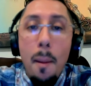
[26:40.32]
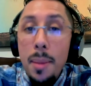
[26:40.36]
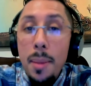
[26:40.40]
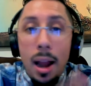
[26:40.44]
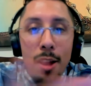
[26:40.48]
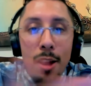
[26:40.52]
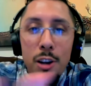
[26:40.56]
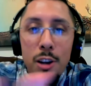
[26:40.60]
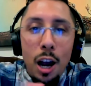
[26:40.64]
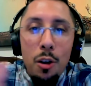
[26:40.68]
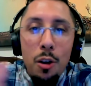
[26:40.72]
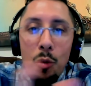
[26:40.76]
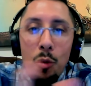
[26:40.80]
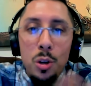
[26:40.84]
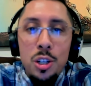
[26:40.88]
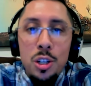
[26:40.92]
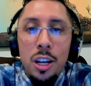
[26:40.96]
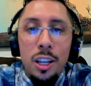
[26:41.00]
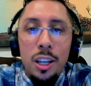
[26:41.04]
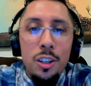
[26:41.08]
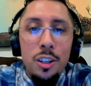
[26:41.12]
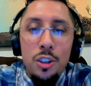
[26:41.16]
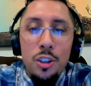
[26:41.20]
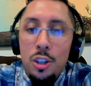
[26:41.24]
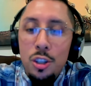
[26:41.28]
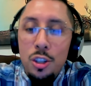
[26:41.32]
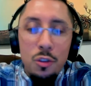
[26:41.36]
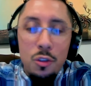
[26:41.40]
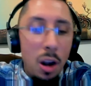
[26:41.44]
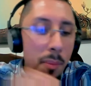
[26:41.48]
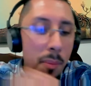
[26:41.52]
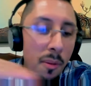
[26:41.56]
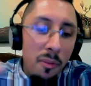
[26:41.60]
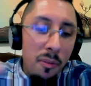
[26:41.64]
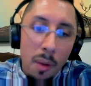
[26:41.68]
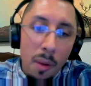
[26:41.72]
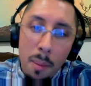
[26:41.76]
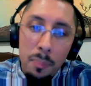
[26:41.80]
wish I could just grab a
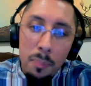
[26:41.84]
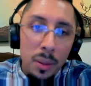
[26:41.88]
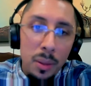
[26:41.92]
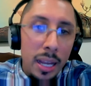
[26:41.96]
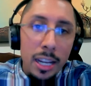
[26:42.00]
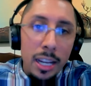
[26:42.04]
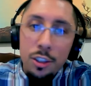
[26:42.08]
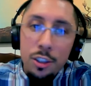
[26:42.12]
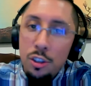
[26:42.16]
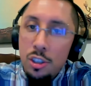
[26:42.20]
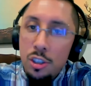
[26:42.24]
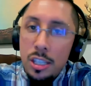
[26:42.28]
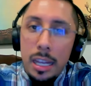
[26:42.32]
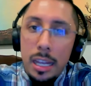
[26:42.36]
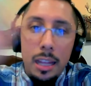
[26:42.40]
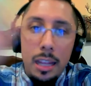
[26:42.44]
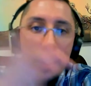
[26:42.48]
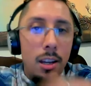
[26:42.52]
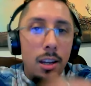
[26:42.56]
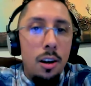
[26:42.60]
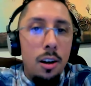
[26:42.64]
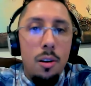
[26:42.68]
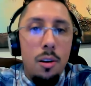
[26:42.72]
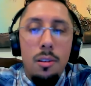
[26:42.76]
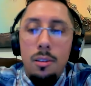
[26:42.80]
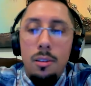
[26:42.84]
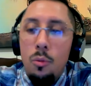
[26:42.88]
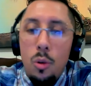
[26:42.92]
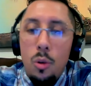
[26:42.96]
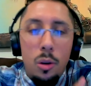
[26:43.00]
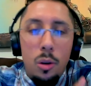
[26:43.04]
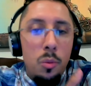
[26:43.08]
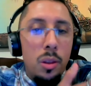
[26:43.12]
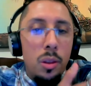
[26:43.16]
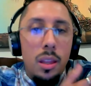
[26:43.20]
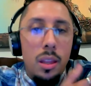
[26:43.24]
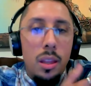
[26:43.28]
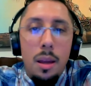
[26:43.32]
plane, just get there and work
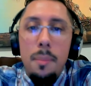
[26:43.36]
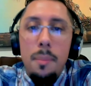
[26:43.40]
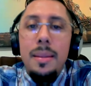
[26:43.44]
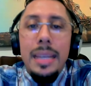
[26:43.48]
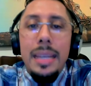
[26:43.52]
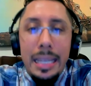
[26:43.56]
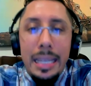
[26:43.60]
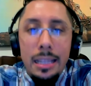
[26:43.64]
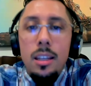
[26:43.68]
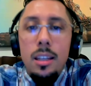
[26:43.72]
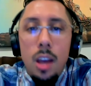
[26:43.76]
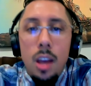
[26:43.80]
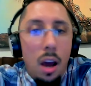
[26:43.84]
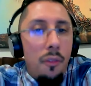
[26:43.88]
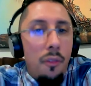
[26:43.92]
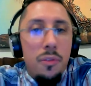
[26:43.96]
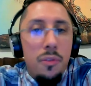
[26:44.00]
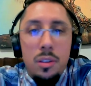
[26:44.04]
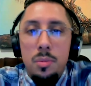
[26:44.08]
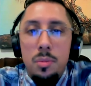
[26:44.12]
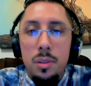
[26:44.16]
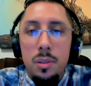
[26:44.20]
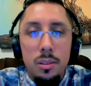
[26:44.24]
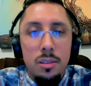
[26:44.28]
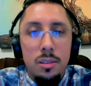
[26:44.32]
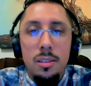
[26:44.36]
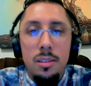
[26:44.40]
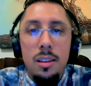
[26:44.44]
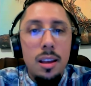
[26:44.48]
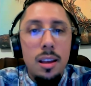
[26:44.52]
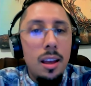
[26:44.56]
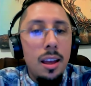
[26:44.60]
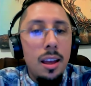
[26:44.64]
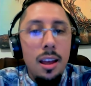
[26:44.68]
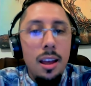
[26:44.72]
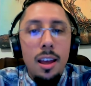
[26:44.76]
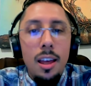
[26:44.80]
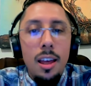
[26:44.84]
with them in the office.
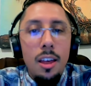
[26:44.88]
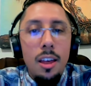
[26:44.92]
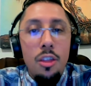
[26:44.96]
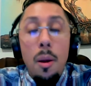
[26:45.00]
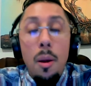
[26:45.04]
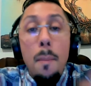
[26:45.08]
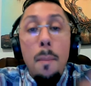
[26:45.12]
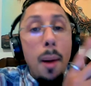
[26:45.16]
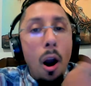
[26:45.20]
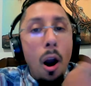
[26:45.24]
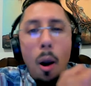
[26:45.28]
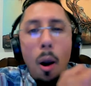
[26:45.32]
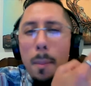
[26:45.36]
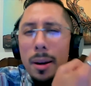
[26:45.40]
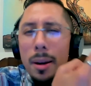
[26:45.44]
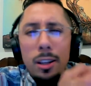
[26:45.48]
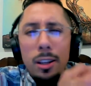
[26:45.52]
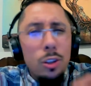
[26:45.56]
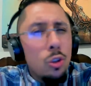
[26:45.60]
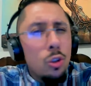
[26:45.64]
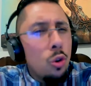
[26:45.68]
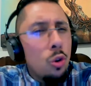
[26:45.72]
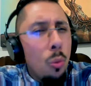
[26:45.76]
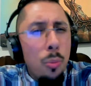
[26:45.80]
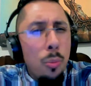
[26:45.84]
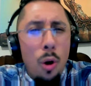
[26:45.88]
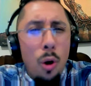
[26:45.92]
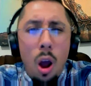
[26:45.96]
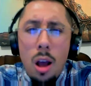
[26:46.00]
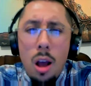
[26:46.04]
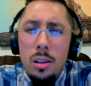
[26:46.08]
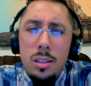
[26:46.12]
The environment is super awesome.